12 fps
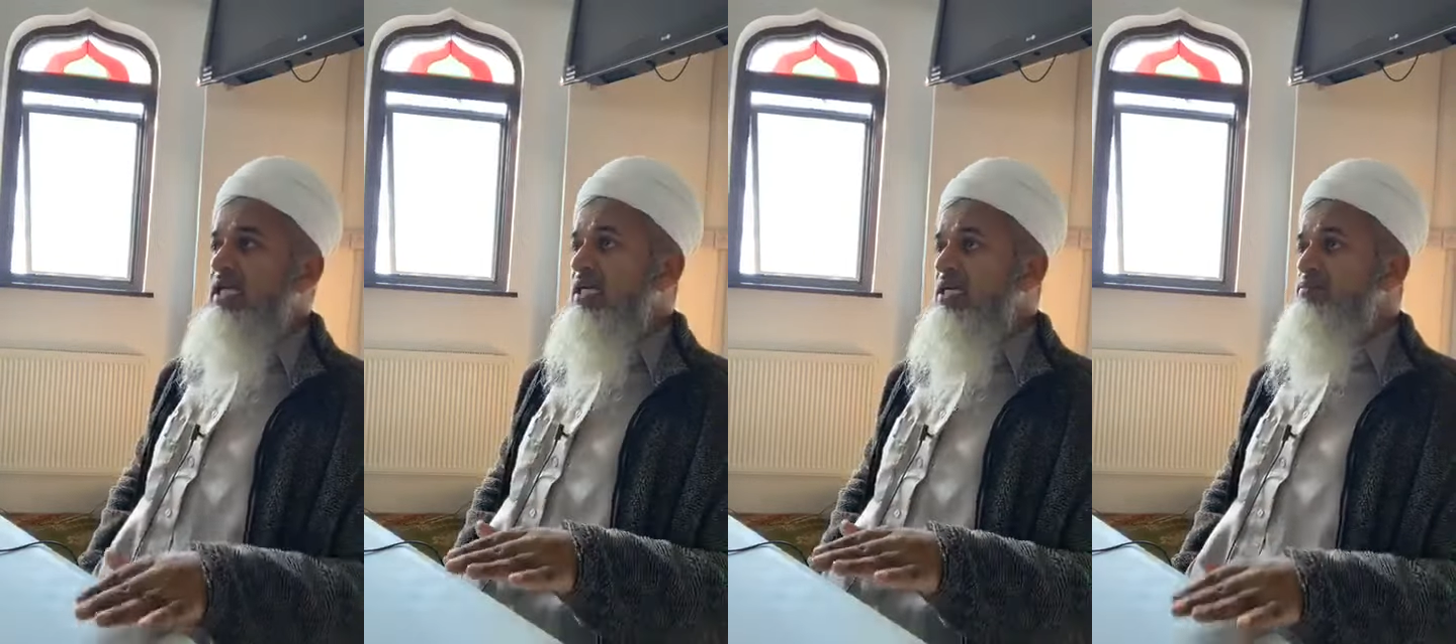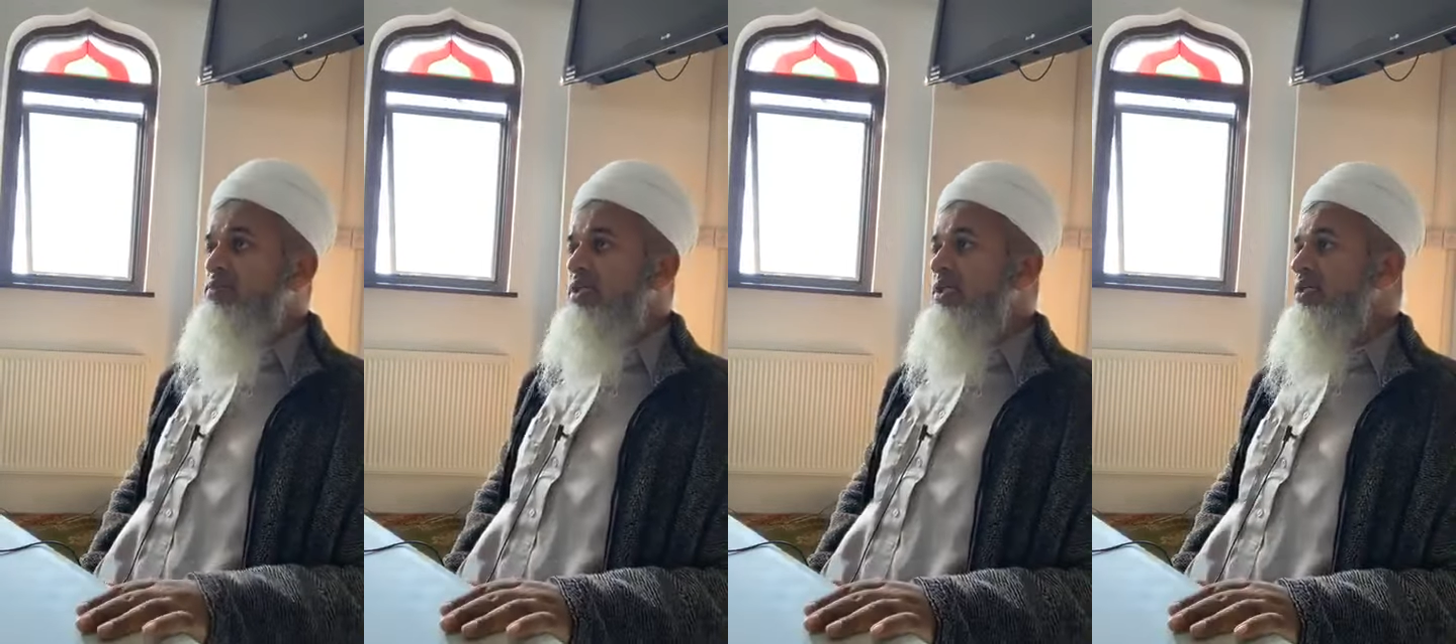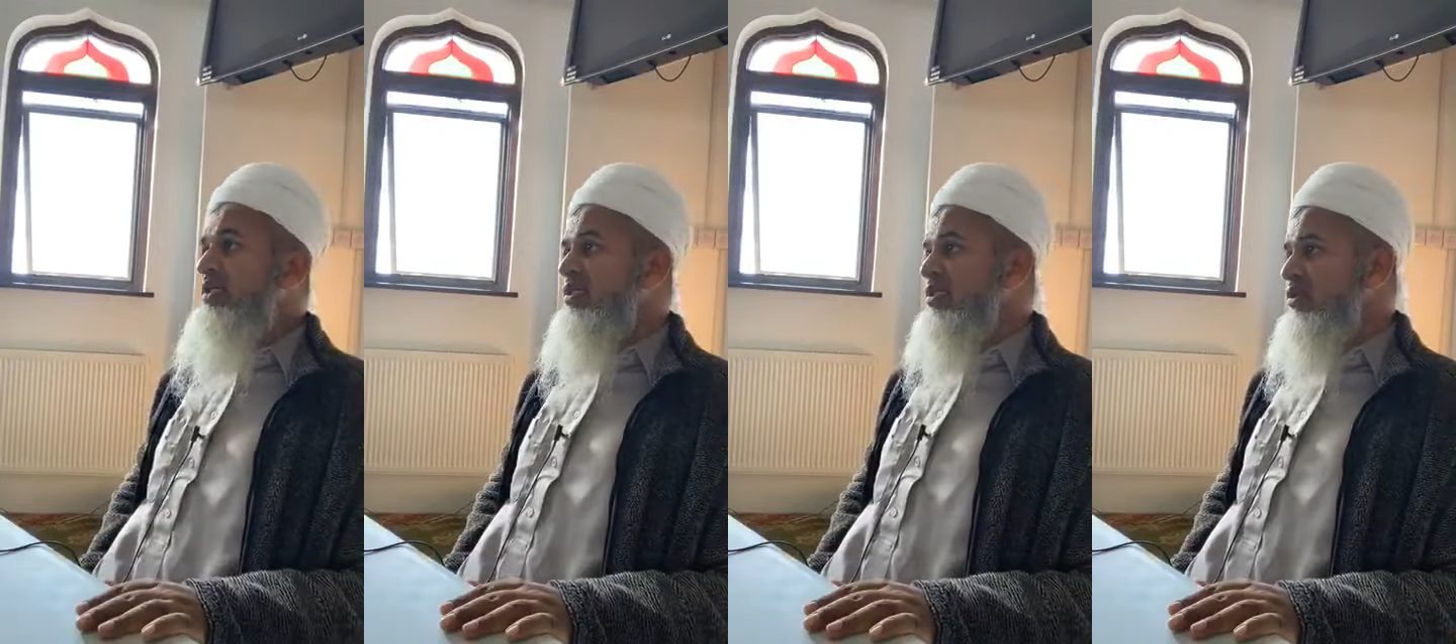I come to
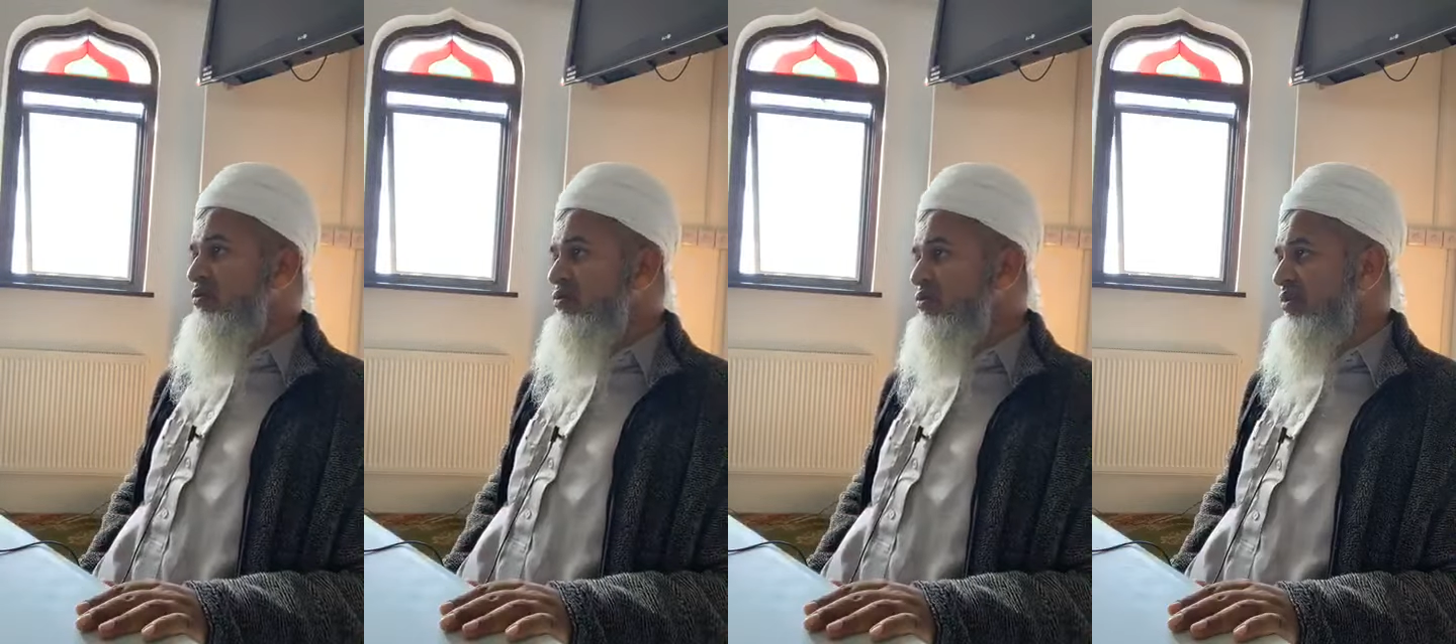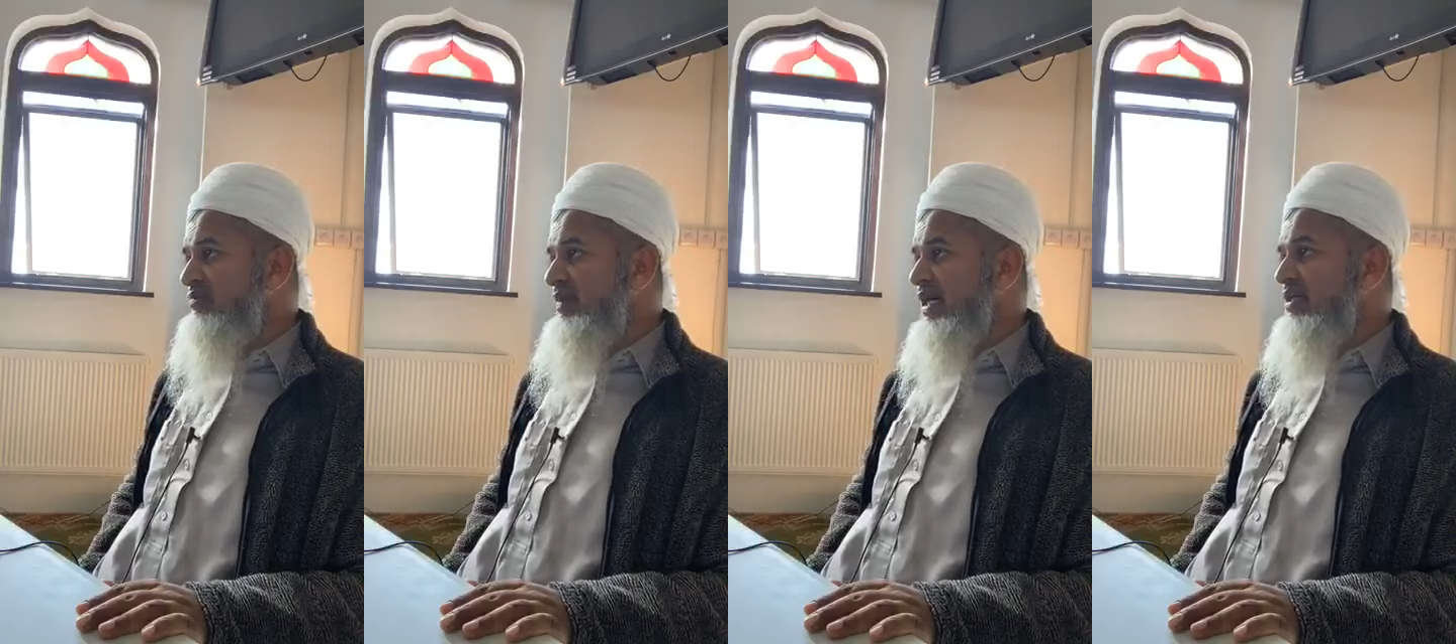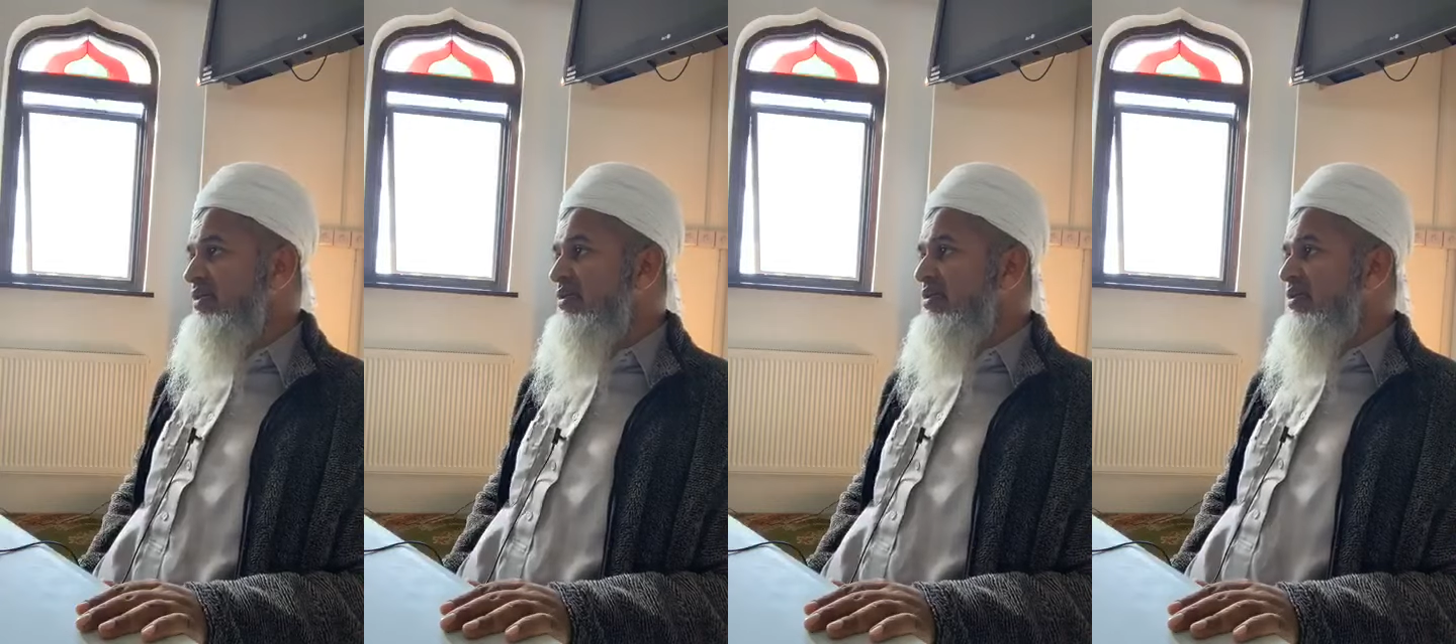the conclusion of my
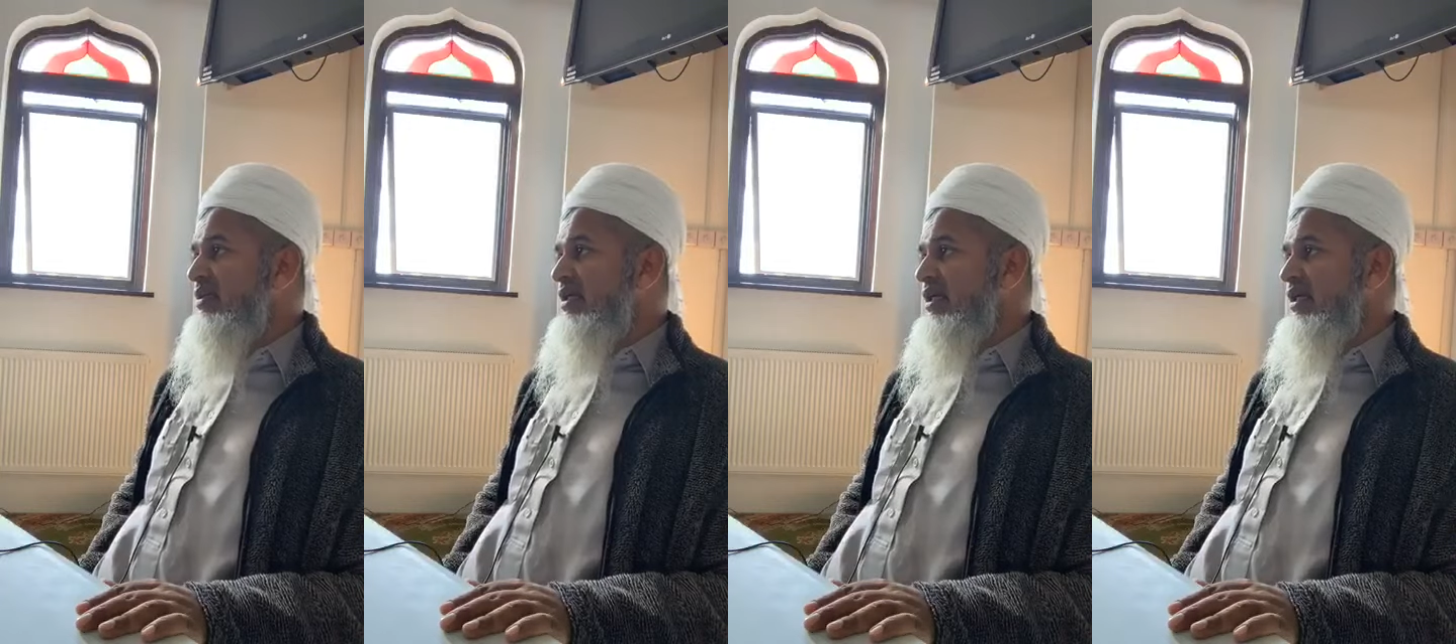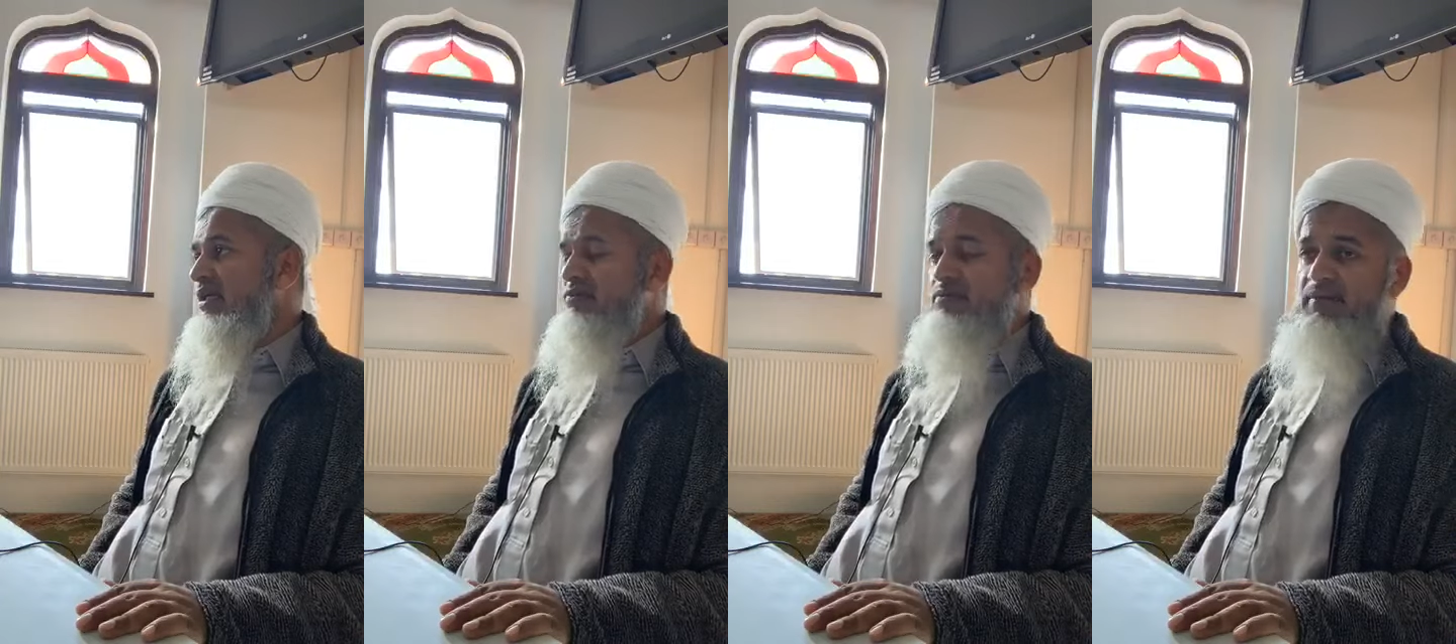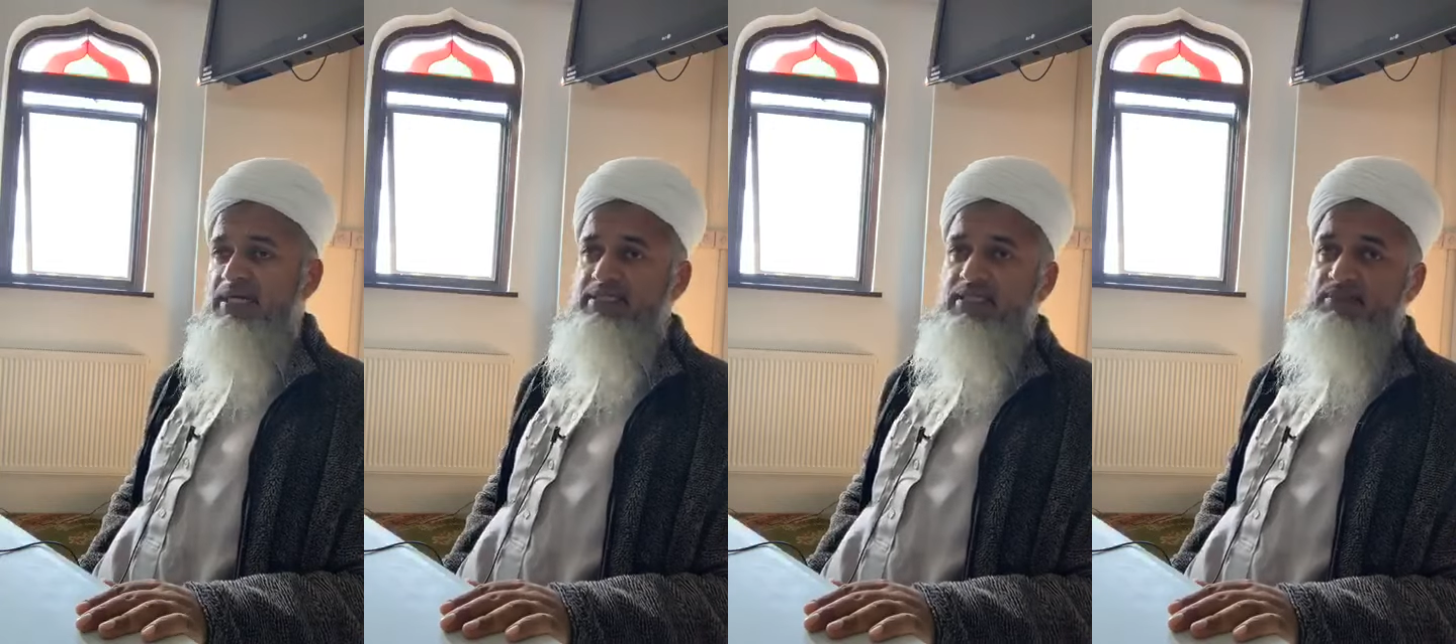reminder.